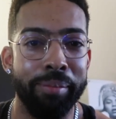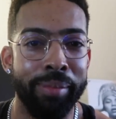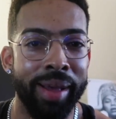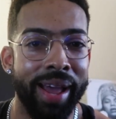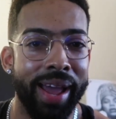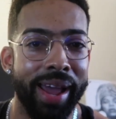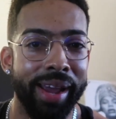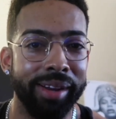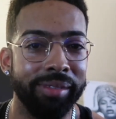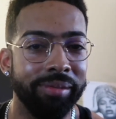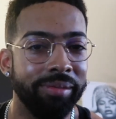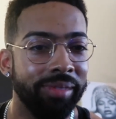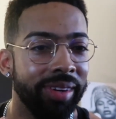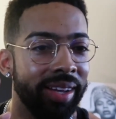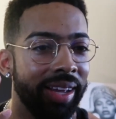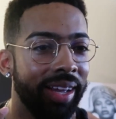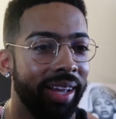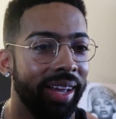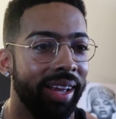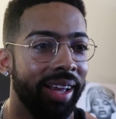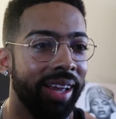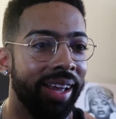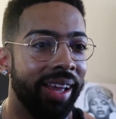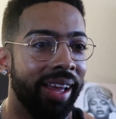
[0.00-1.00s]
back
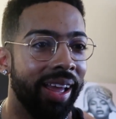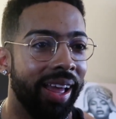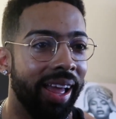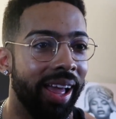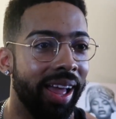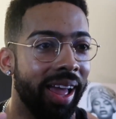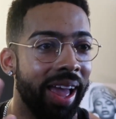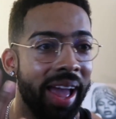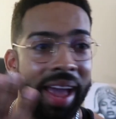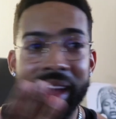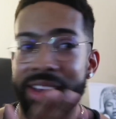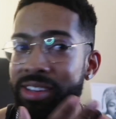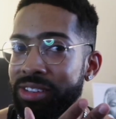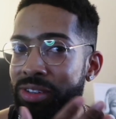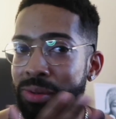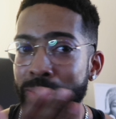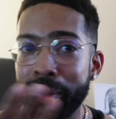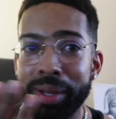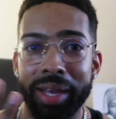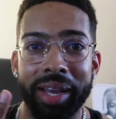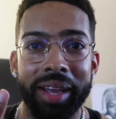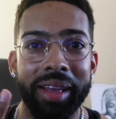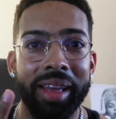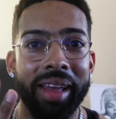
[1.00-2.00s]
as
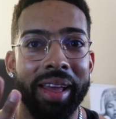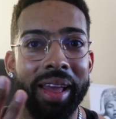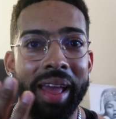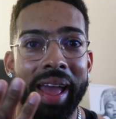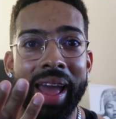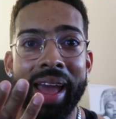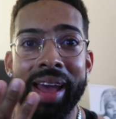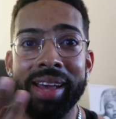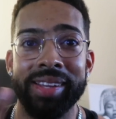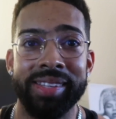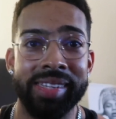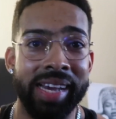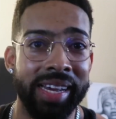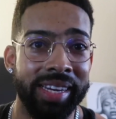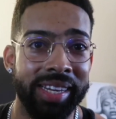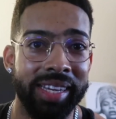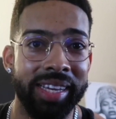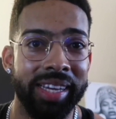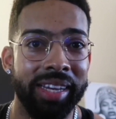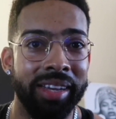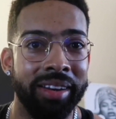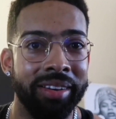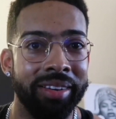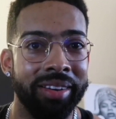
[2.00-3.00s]
quick as I
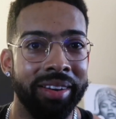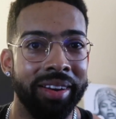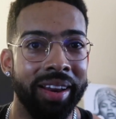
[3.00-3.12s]
did.